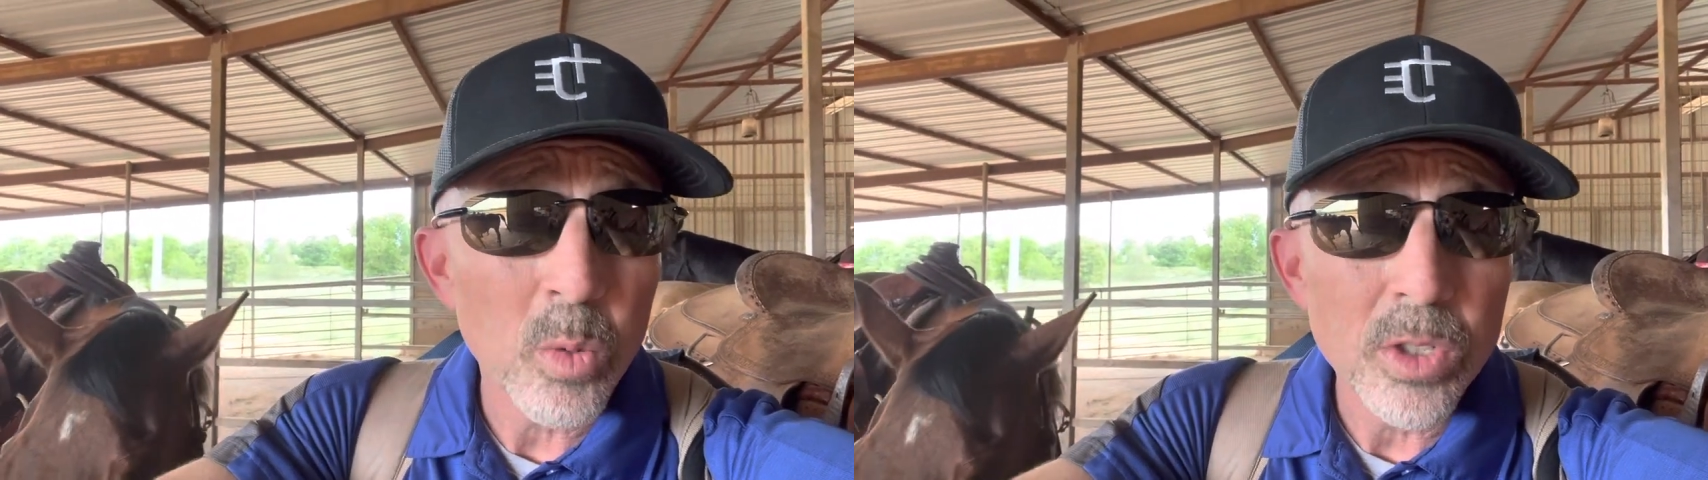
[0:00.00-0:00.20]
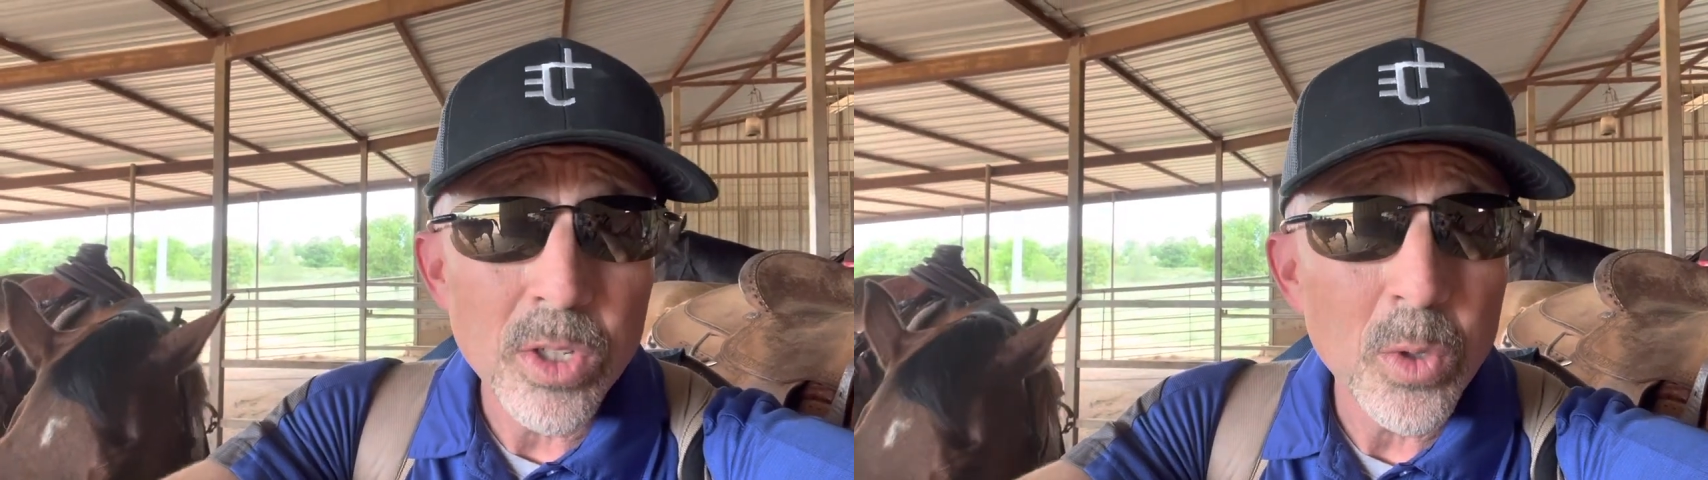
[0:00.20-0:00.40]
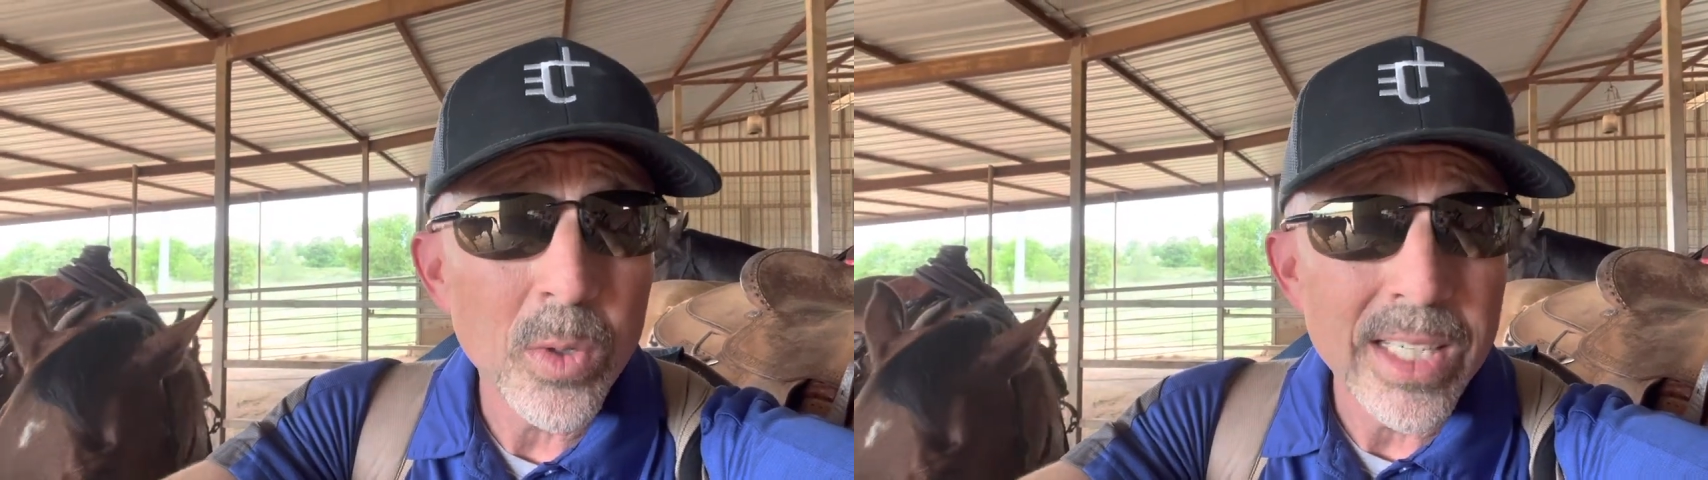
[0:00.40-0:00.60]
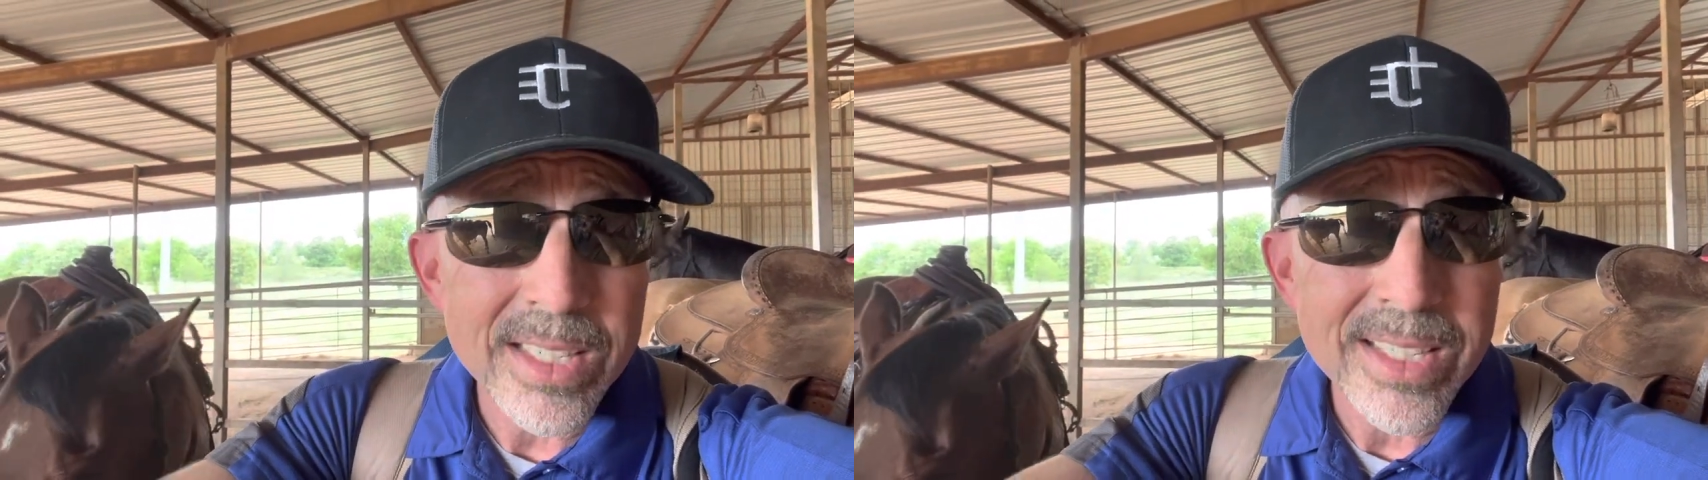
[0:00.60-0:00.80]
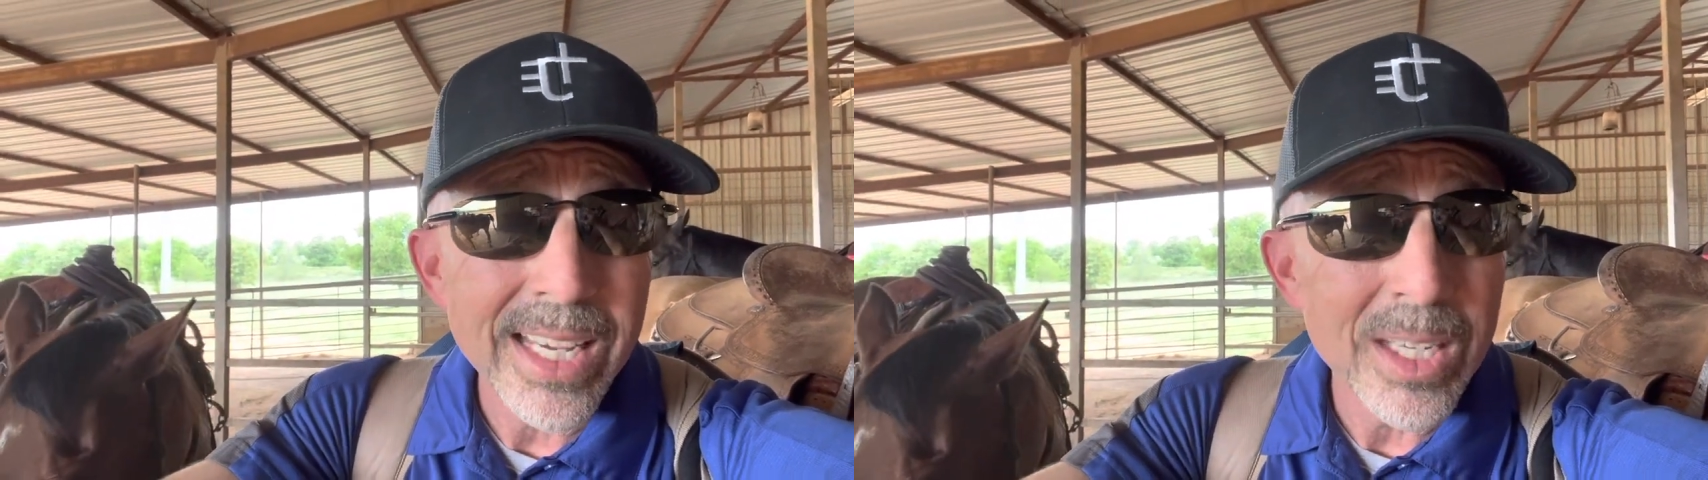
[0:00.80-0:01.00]
will do what He
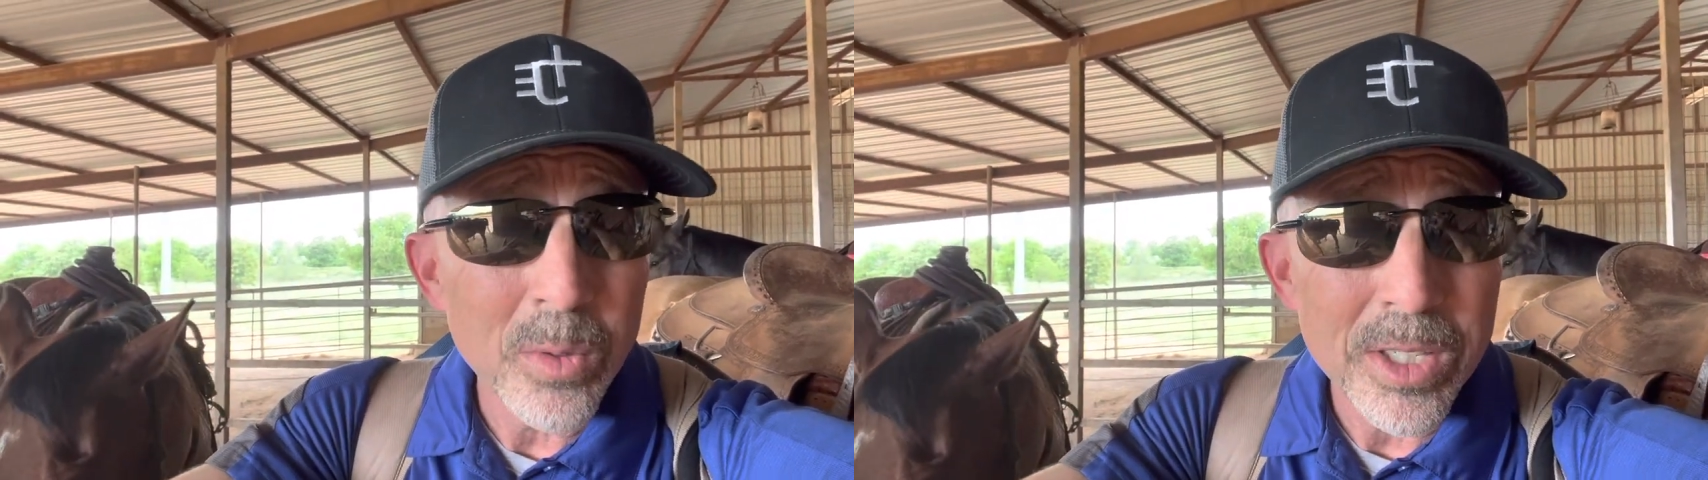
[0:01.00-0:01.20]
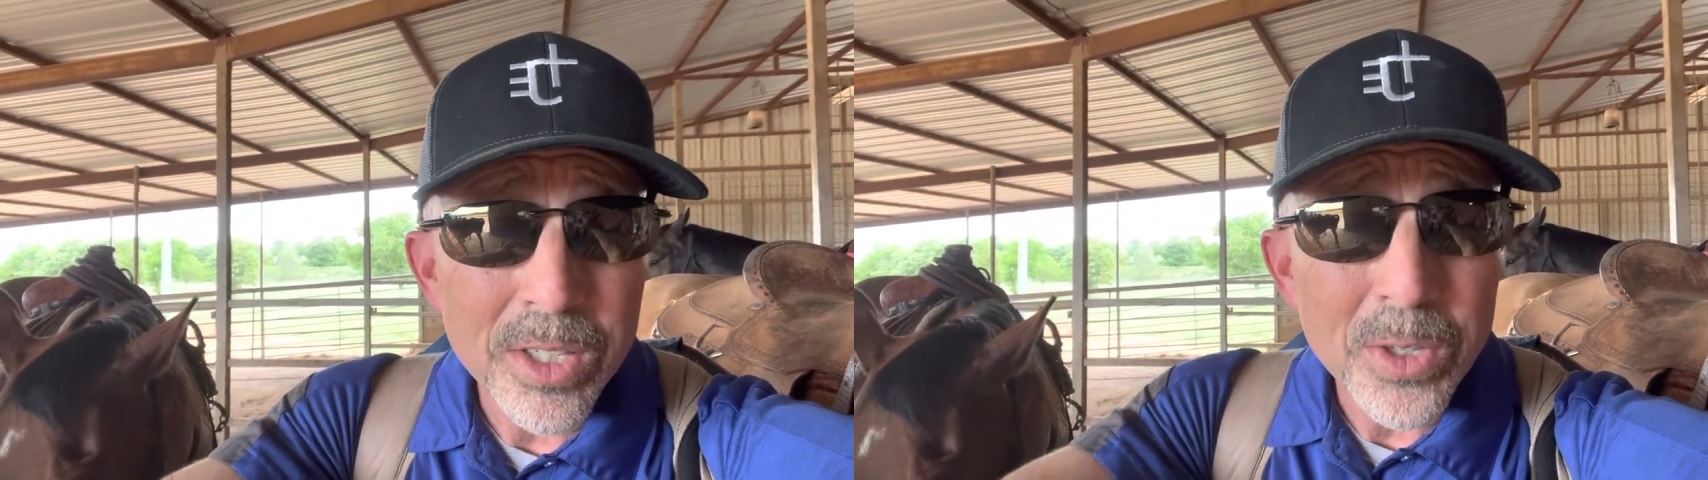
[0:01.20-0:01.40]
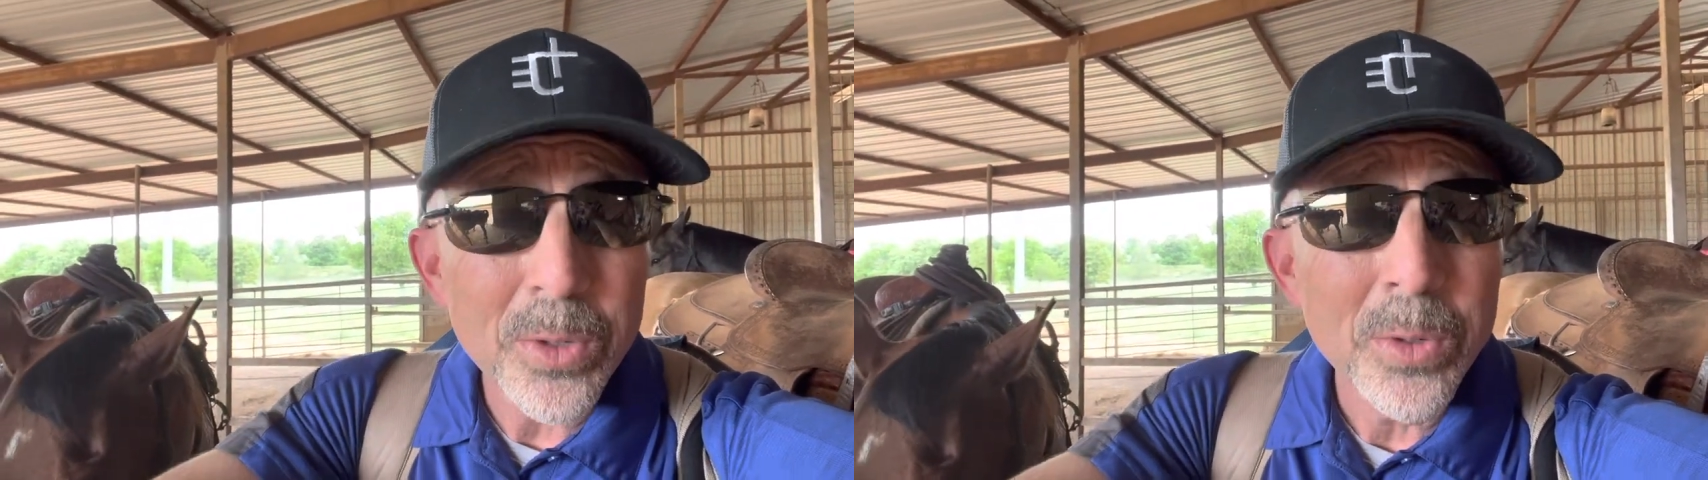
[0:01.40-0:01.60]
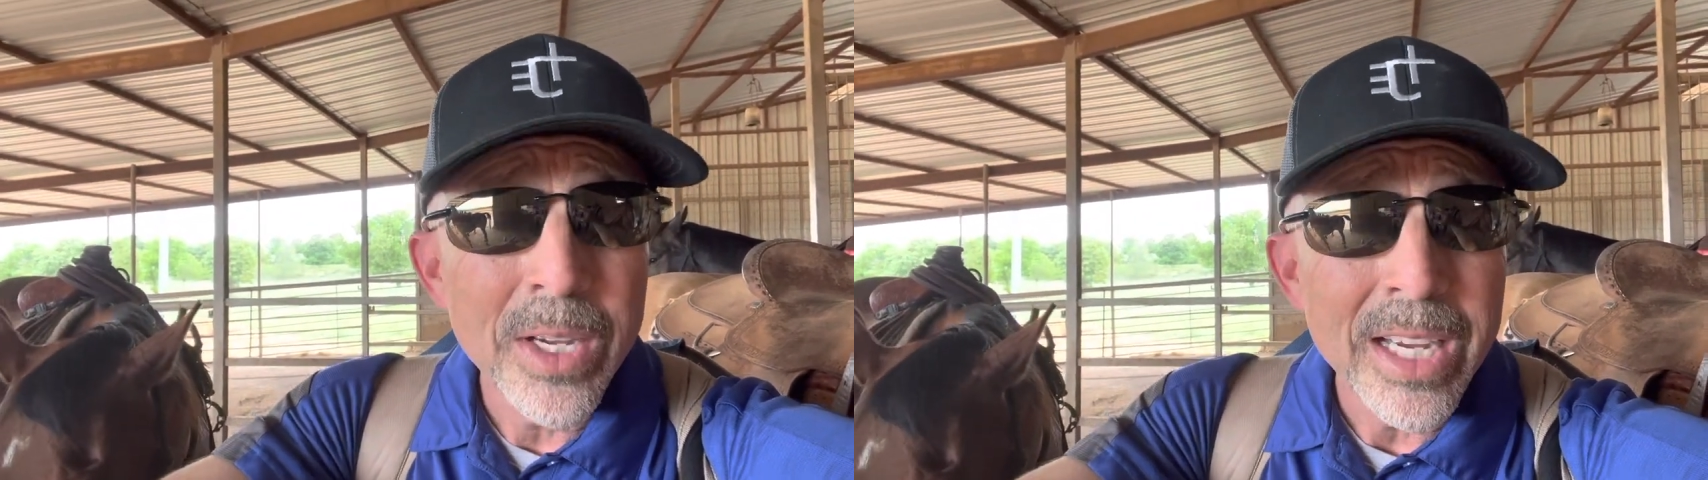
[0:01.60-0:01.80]
said He would do.